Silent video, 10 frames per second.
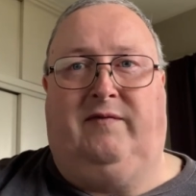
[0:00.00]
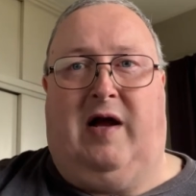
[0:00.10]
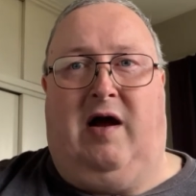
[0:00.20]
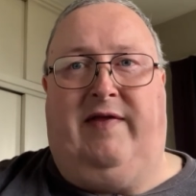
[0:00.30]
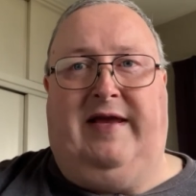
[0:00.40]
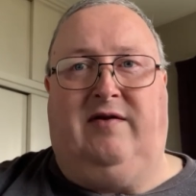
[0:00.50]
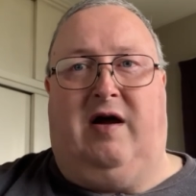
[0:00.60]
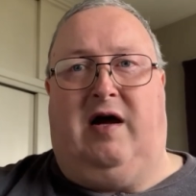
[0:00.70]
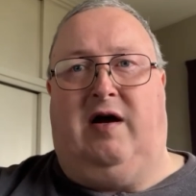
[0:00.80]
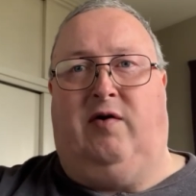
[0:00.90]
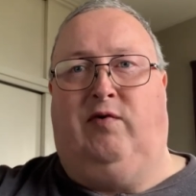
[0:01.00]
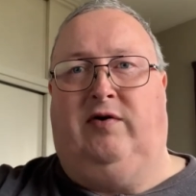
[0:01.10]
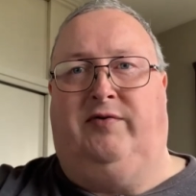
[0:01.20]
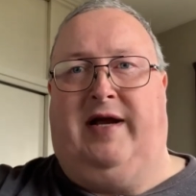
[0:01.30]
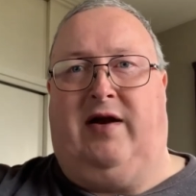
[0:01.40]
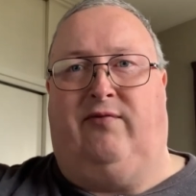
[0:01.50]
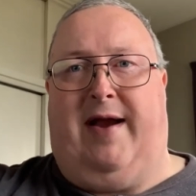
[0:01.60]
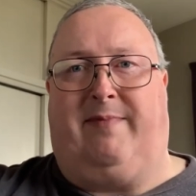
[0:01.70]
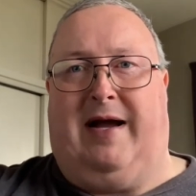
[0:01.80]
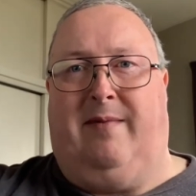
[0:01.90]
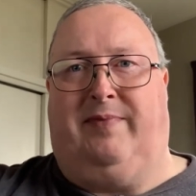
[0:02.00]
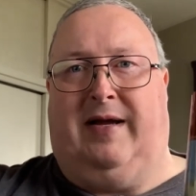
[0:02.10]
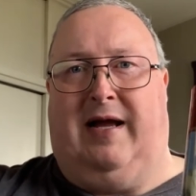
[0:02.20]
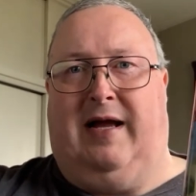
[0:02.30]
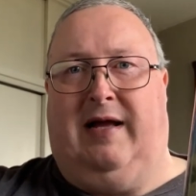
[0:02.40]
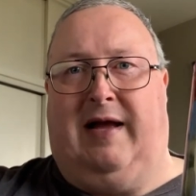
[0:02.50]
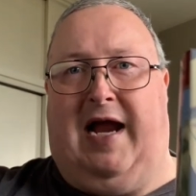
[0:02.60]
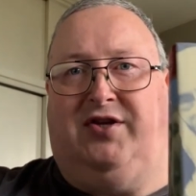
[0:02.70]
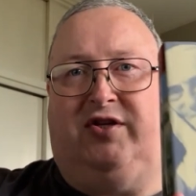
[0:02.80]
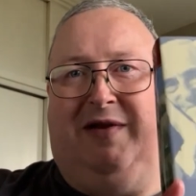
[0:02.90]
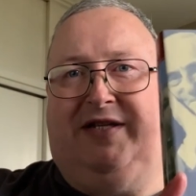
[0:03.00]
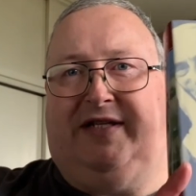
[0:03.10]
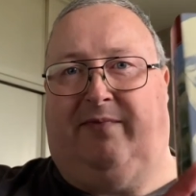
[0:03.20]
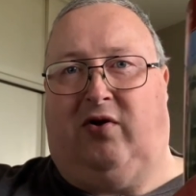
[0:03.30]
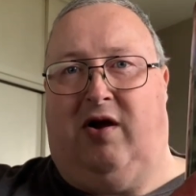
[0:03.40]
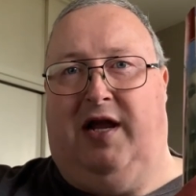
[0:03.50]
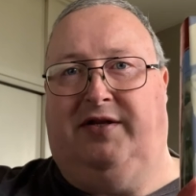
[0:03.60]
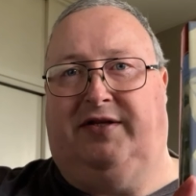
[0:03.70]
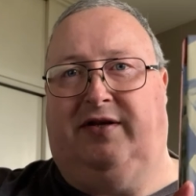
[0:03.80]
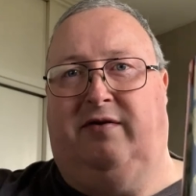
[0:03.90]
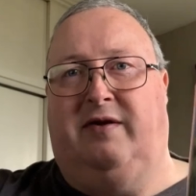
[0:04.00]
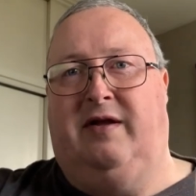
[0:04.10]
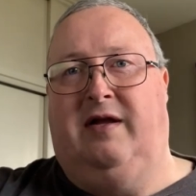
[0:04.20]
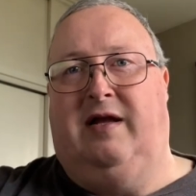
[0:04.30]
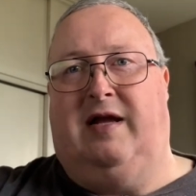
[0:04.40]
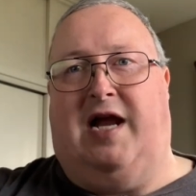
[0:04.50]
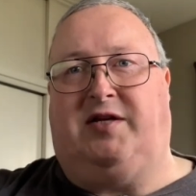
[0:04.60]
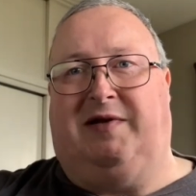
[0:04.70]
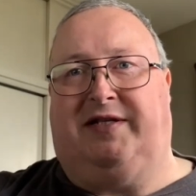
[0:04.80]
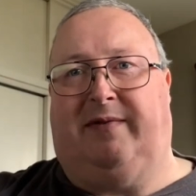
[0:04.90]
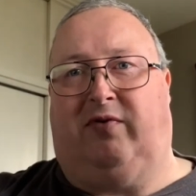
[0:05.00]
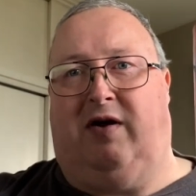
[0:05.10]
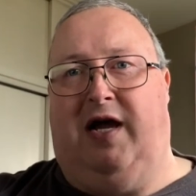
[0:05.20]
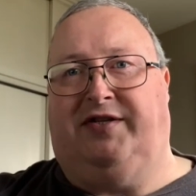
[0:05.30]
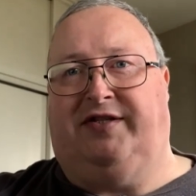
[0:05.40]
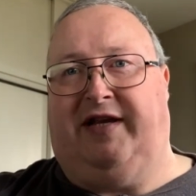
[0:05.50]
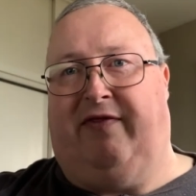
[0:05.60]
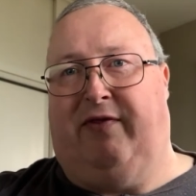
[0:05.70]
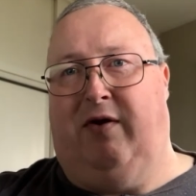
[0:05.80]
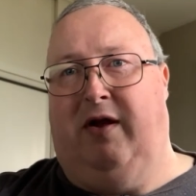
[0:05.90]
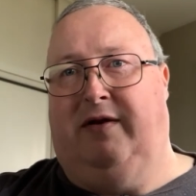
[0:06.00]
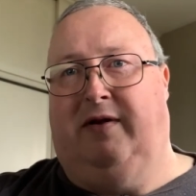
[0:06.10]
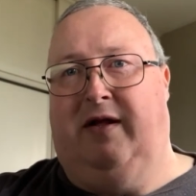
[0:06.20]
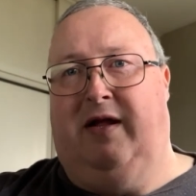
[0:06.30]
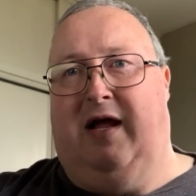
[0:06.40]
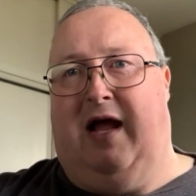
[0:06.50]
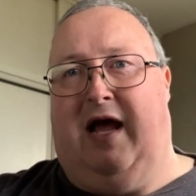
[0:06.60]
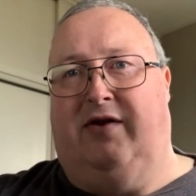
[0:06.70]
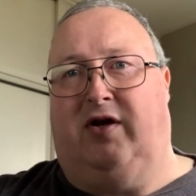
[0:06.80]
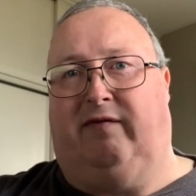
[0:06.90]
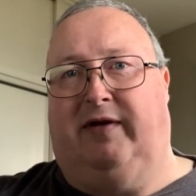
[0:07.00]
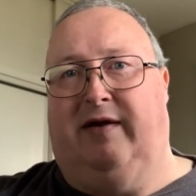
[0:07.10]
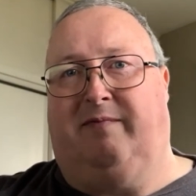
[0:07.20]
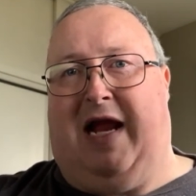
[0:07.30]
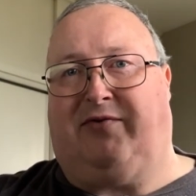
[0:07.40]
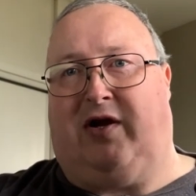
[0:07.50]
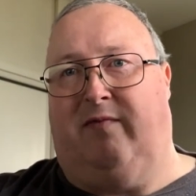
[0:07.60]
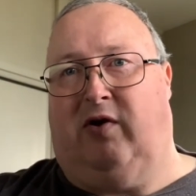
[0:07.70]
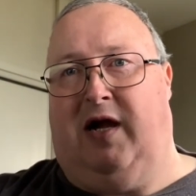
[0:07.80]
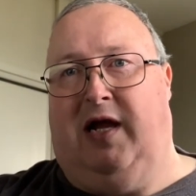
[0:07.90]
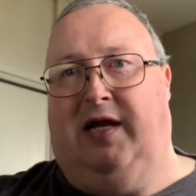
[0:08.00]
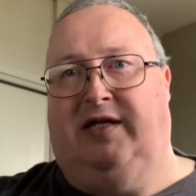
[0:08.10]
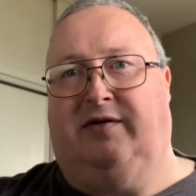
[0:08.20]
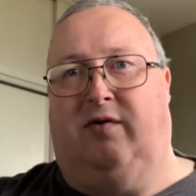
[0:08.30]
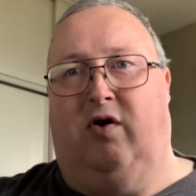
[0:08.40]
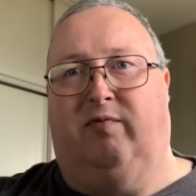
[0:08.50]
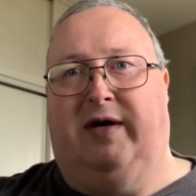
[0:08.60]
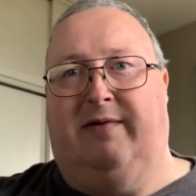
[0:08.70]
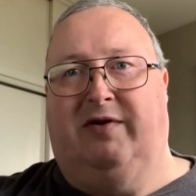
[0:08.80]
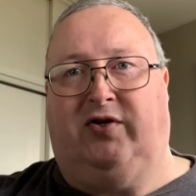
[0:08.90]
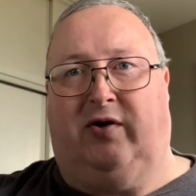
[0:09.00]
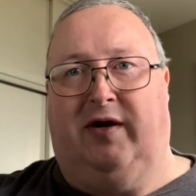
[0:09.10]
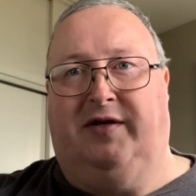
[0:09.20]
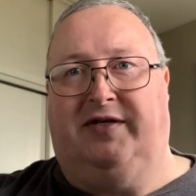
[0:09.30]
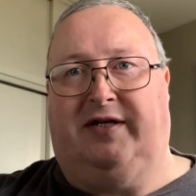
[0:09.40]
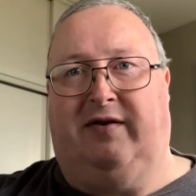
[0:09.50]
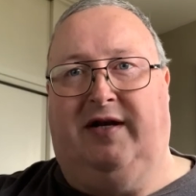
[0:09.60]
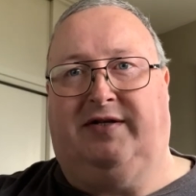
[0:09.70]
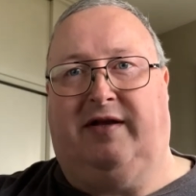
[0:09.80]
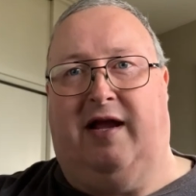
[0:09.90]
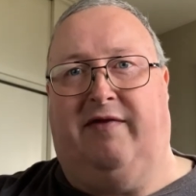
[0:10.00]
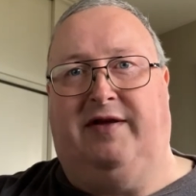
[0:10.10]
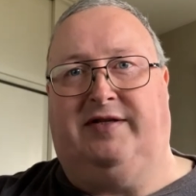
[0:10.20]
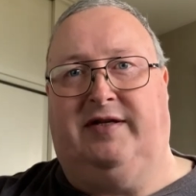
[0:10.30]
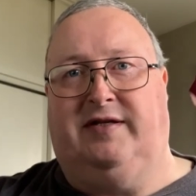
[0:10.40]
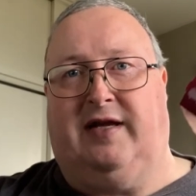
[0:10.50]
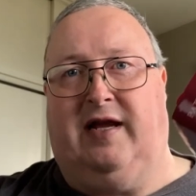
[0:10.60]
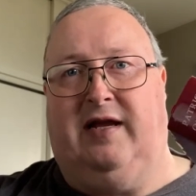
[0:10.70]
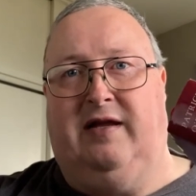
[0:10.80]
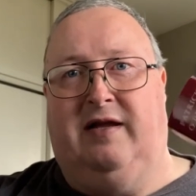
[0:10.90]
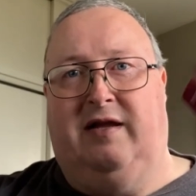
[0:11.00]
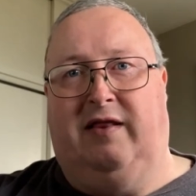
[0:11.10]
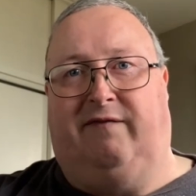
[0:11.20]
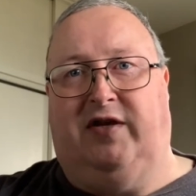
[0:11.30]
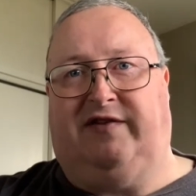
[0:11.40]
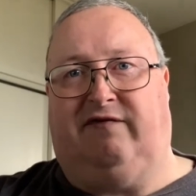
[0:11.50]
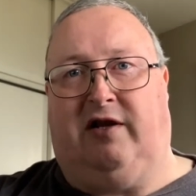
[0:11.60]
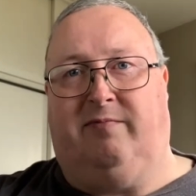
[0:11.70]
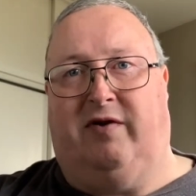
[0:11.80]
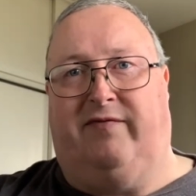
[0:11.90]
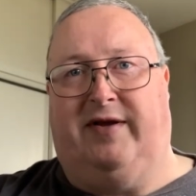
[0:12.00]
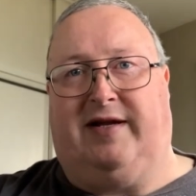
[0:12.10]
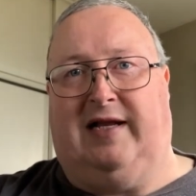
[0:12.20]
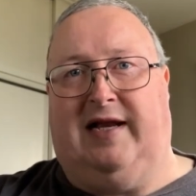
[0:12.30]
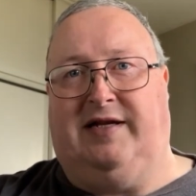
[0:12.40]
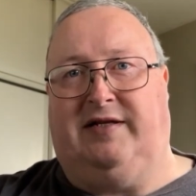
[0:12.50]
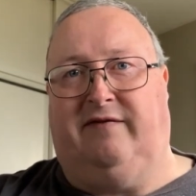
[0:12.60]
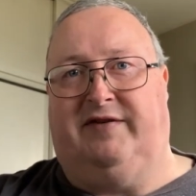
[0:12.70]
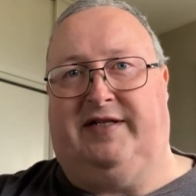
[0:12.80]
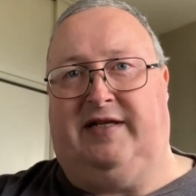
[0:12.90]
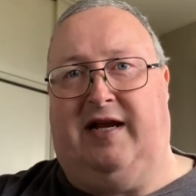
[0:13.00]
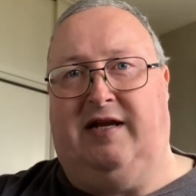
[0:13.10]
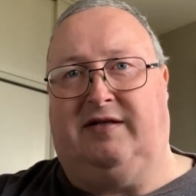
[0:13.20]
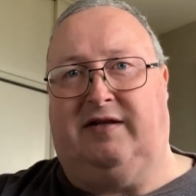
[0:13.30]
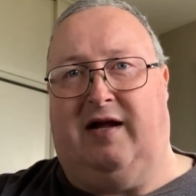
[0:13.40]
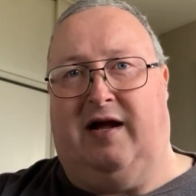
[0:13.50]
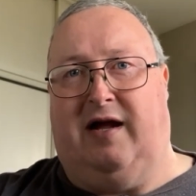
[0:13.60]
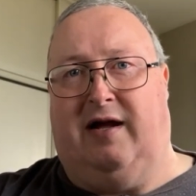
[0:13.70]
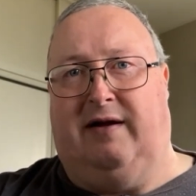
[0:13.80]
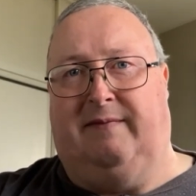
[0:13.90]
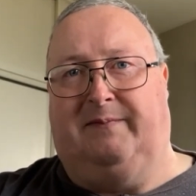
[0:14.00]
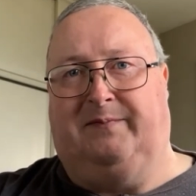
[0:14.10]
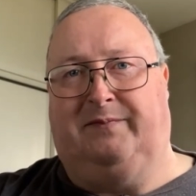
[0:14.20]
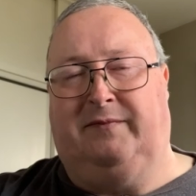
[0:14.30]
I think I will now wrap up HMS Surprise. So HMS Surprise is the third novel in Patrick O'Brien's Aubrey, Maturin series. Now this is the first volume of the collective set, so